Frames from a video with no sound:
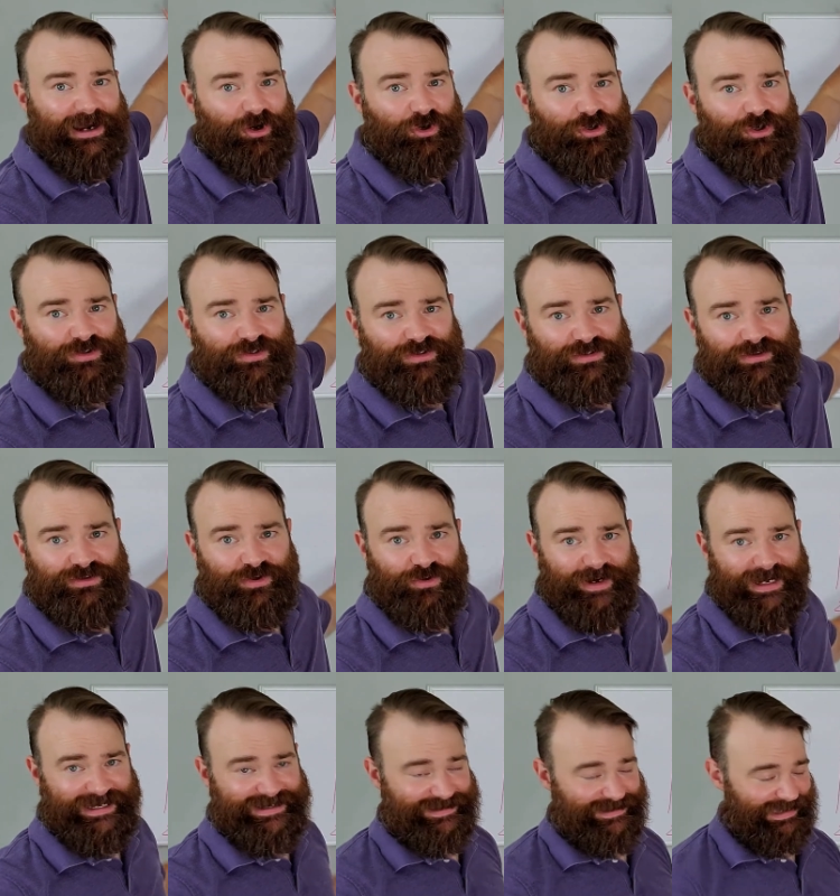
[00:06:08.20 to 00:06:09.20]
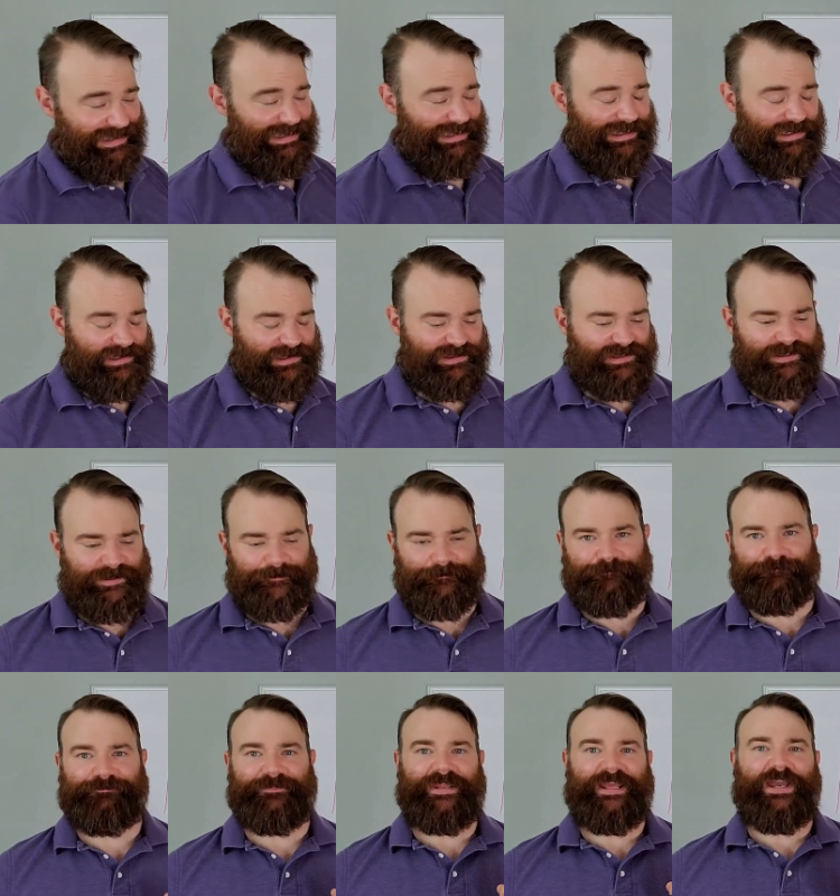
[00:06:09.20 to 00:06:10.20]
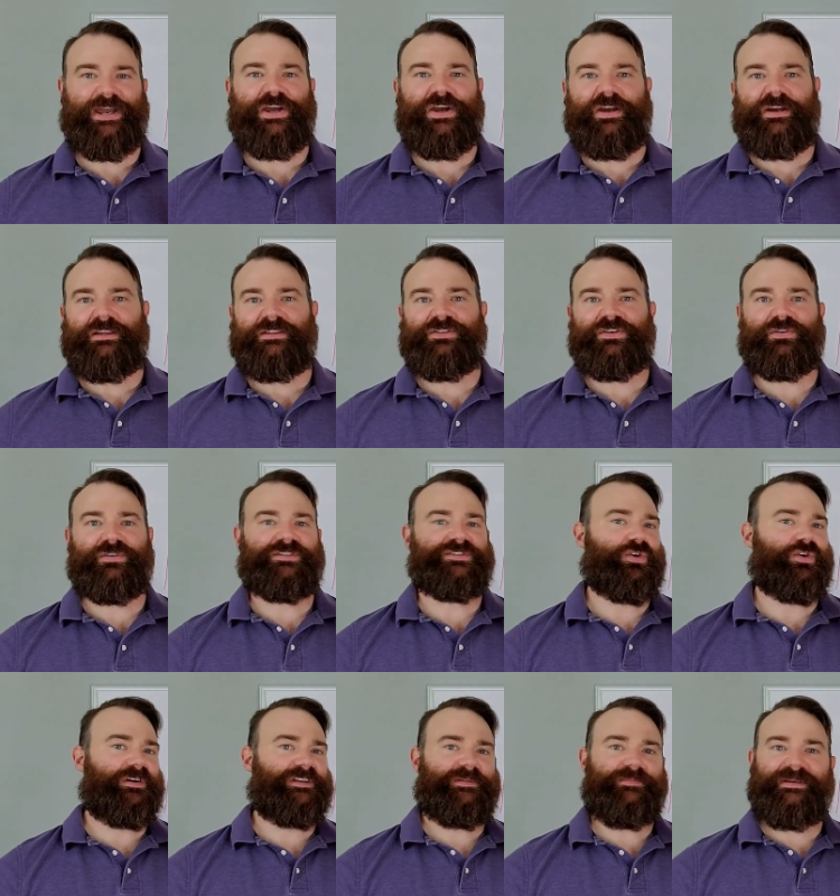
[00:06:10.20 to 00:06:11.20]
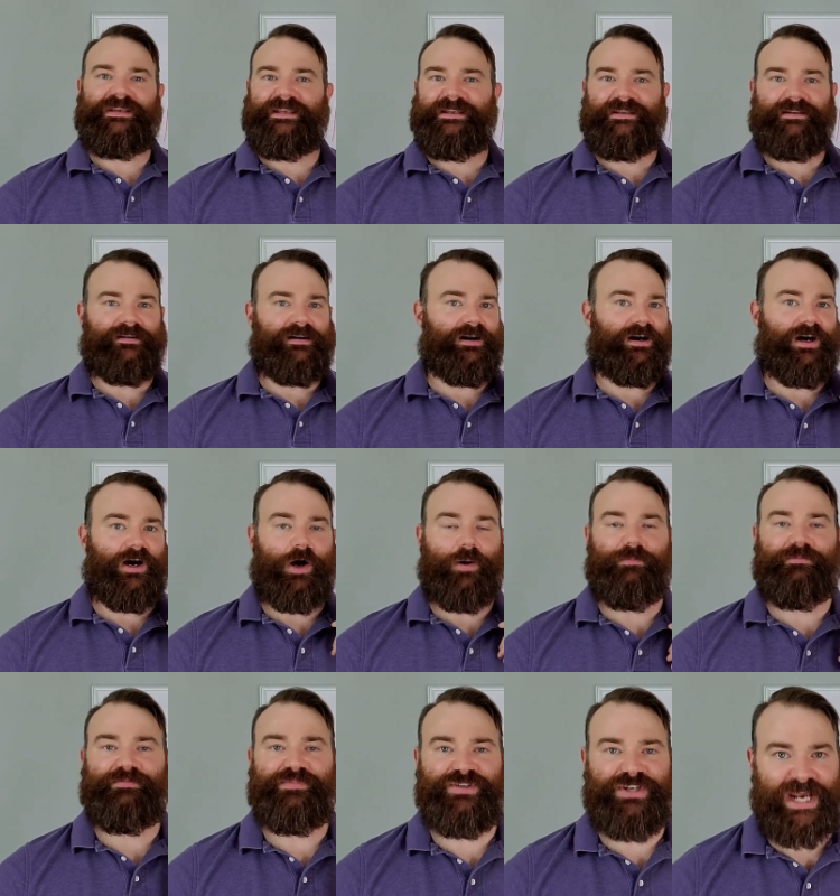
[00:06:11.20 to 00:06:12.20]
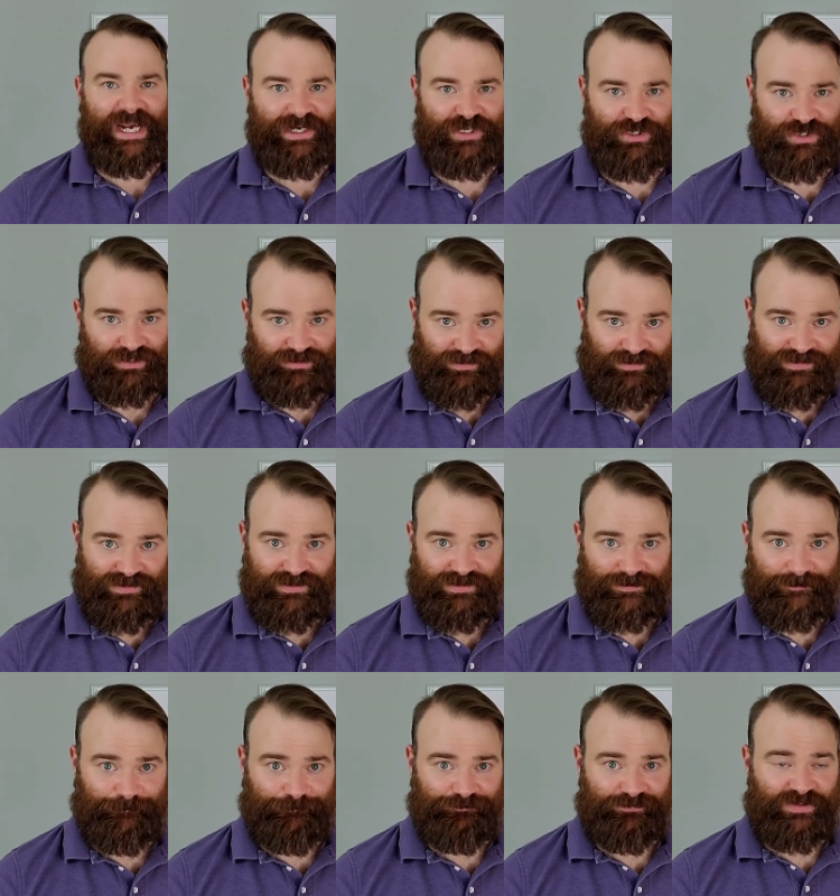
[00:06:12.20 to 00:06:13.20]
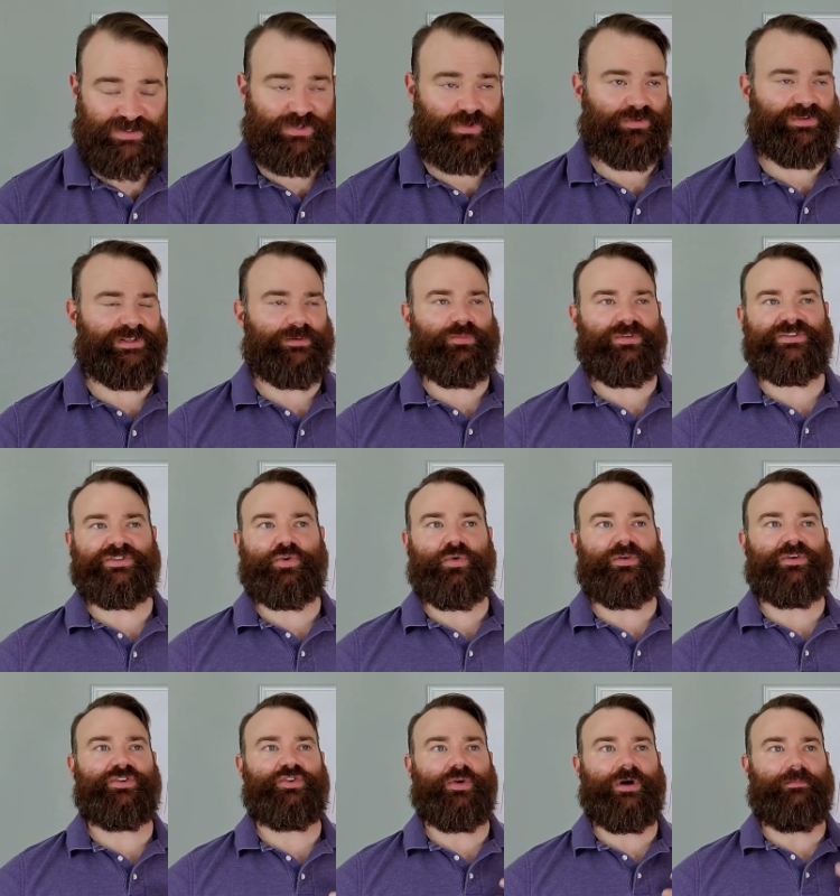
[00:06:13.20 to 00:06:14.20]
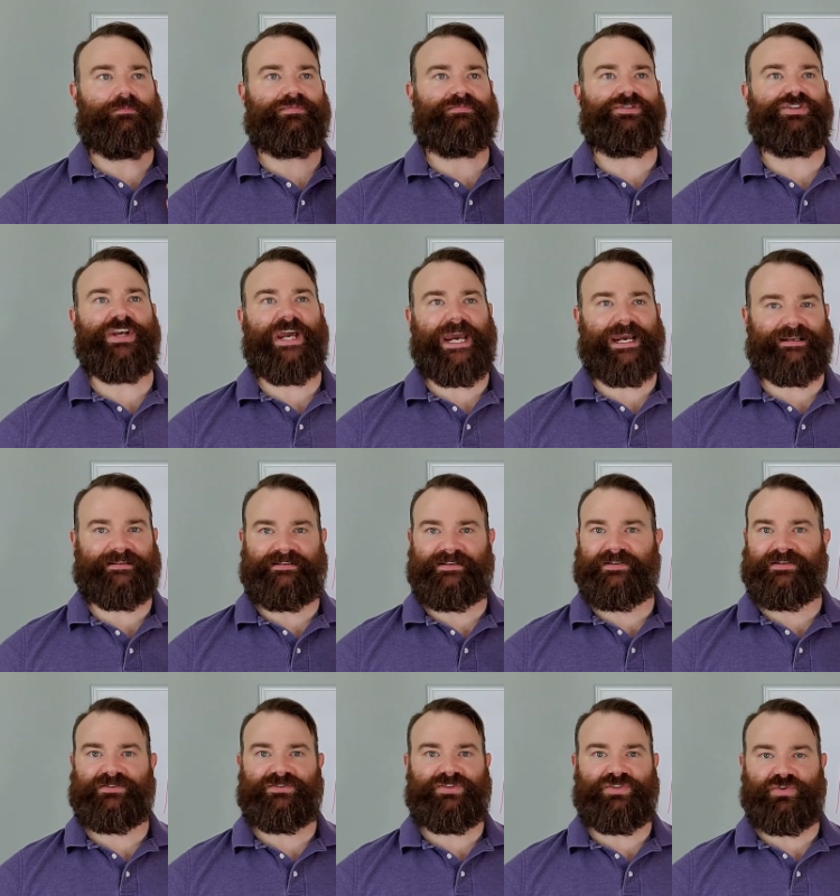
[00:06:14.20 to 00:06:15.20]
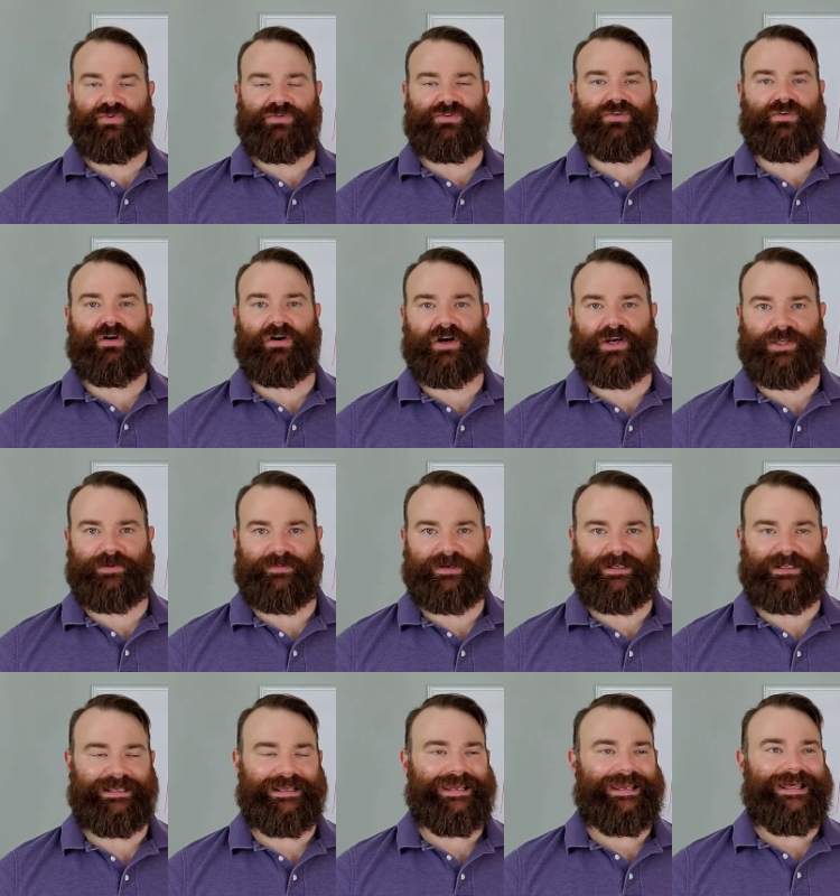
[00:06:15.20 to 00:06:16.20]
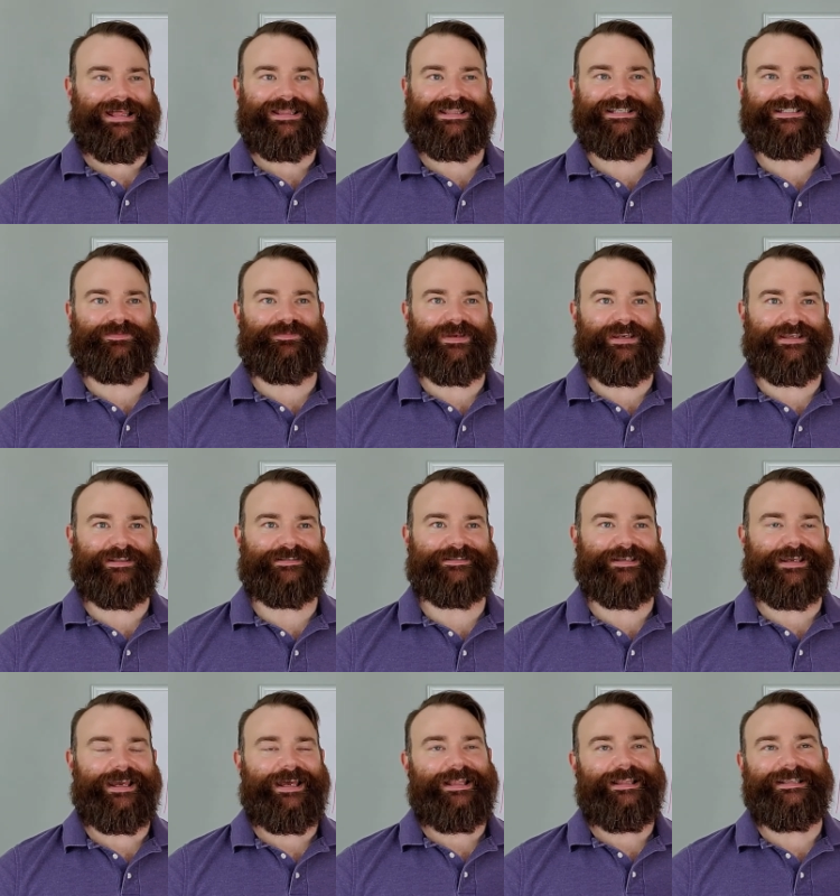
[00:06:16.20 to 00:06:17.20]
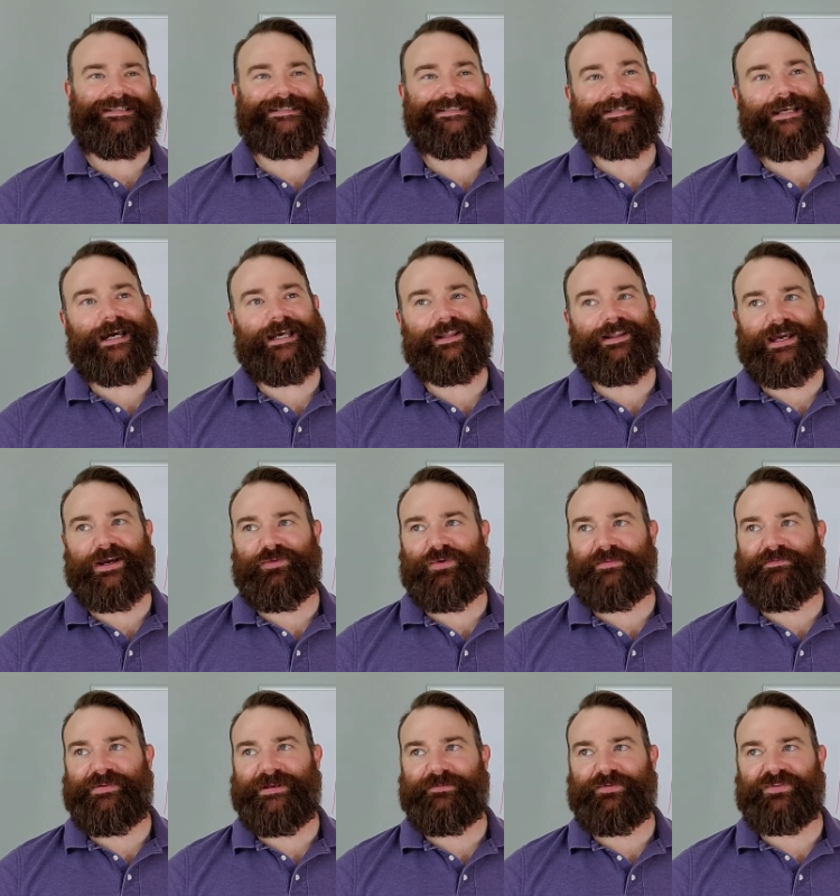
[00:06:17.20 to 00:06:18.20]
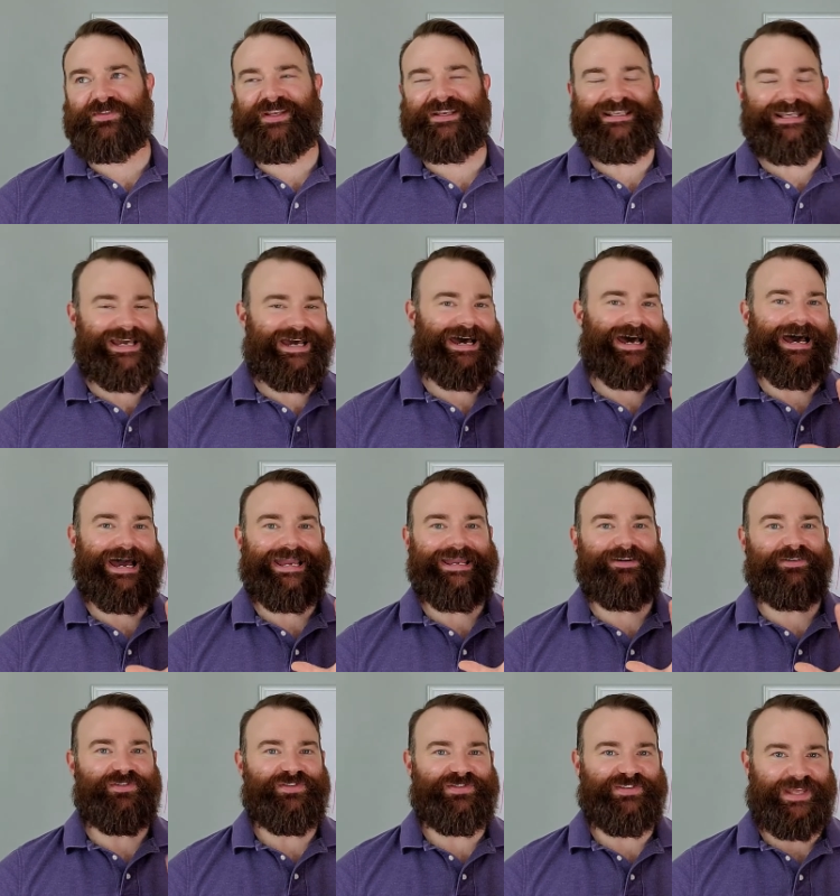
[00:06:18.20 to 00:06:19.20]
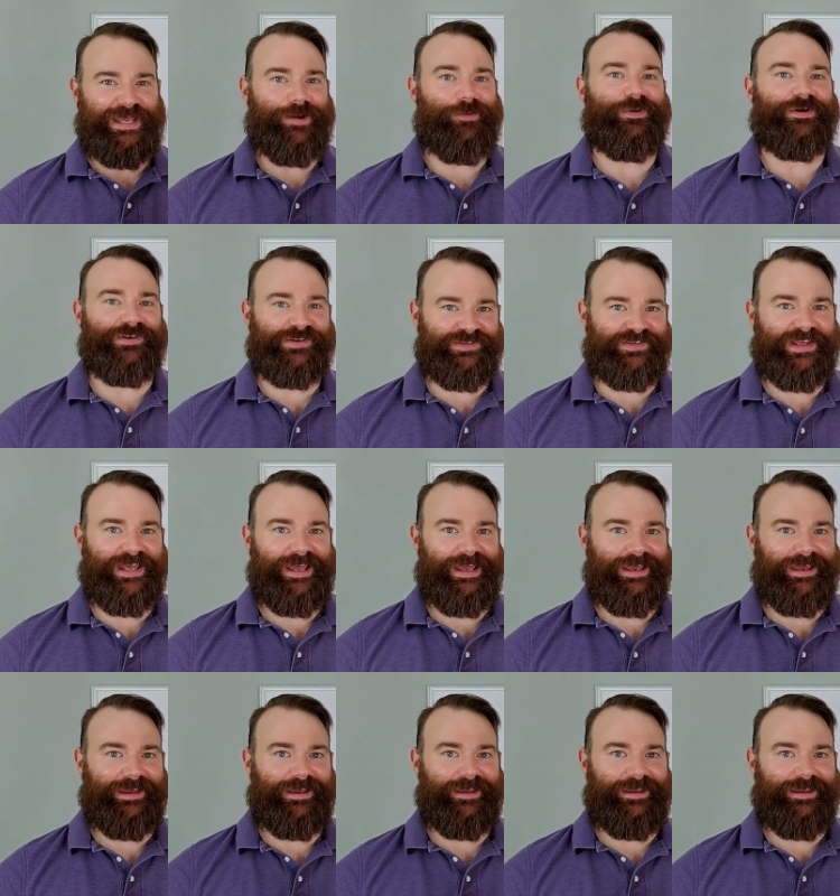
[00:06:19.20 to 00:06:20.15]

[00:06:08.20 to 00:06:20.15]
good your essay is, there is going to be objections. So someone's going to object to your argument. This means, this is kind of like when people say, yeah, I understand what you're saying,